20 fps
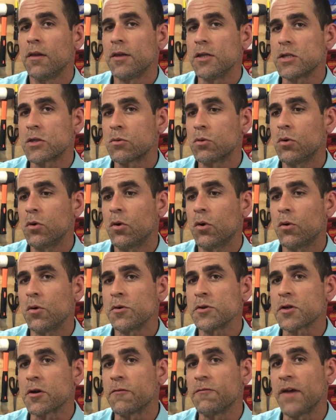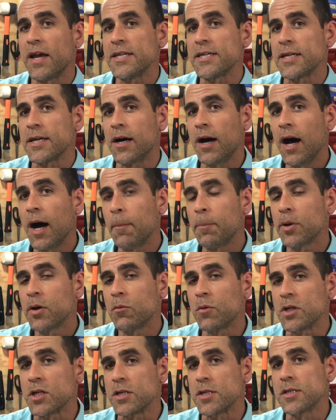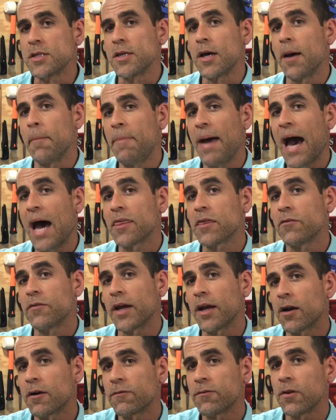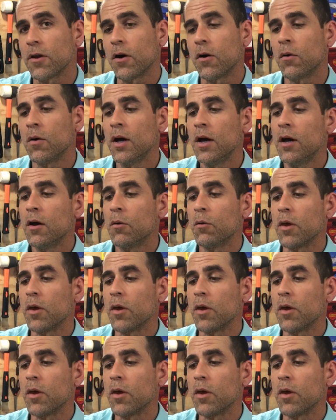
these screw holes are facing up, which is the path of airflow